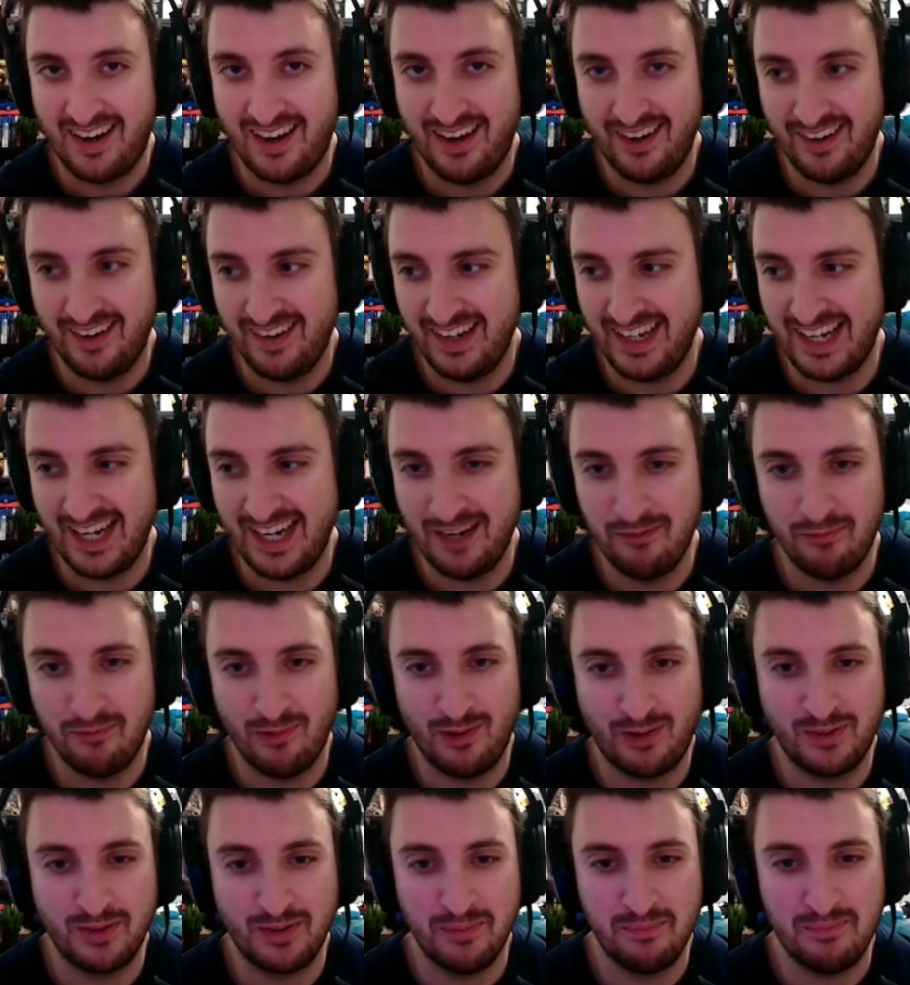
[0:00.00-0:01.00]
Alright, and
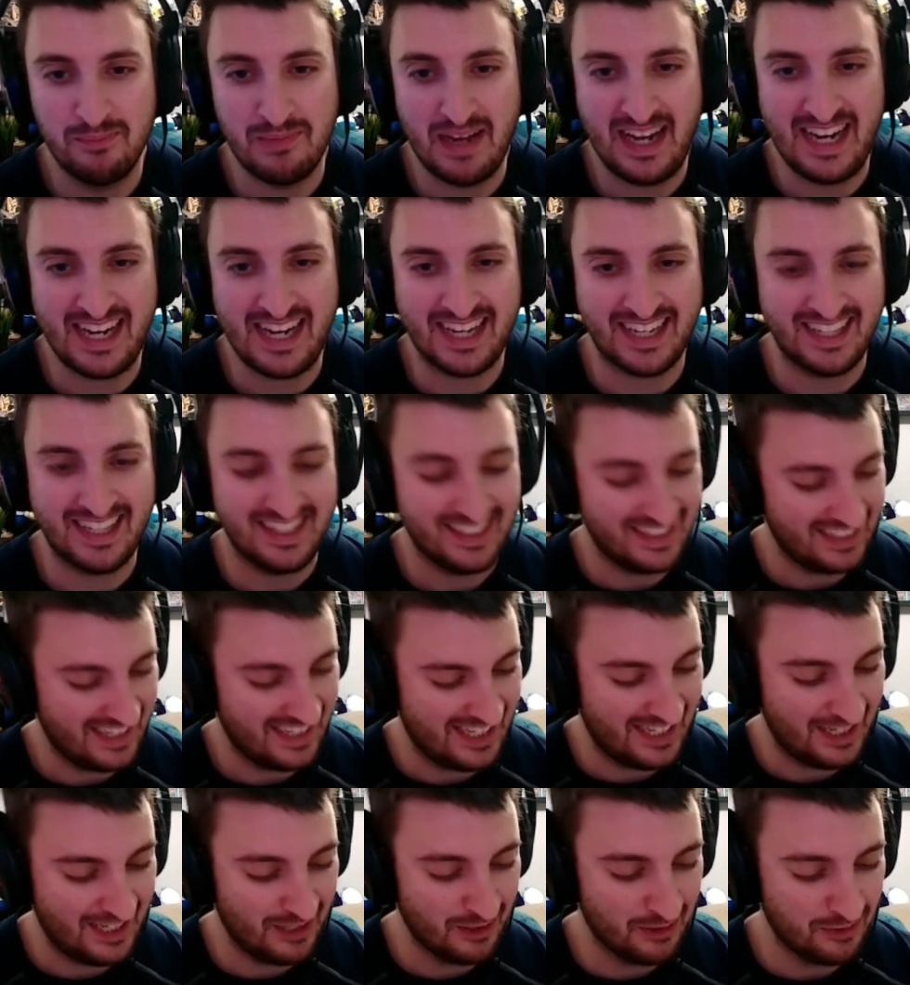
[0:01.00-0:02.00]
welcome back.
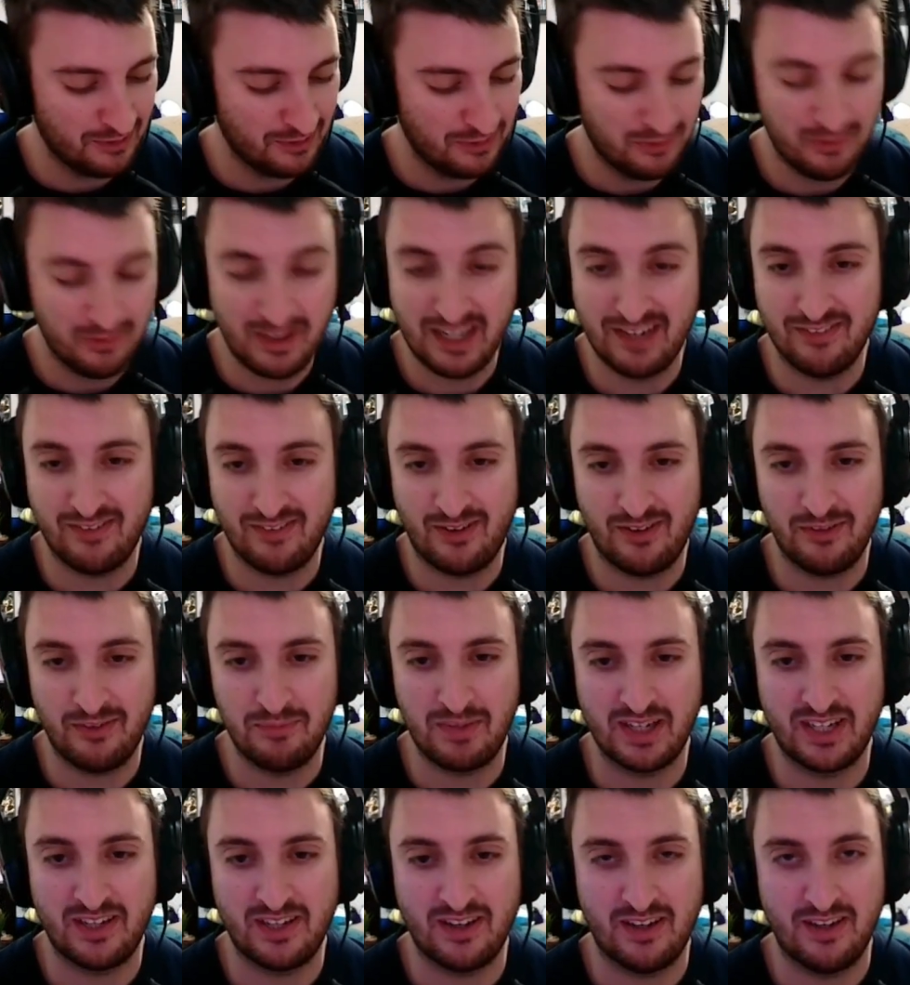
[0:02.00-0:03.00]
Here we have all
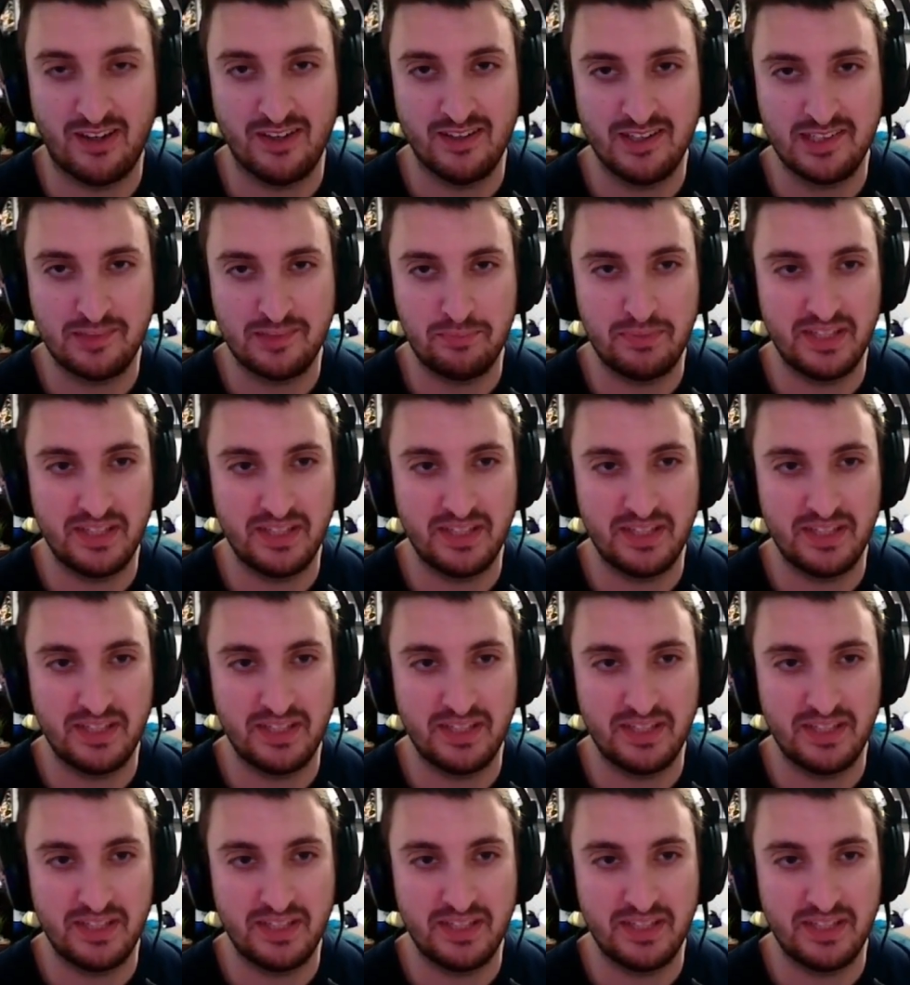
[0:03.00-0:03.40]
my cards,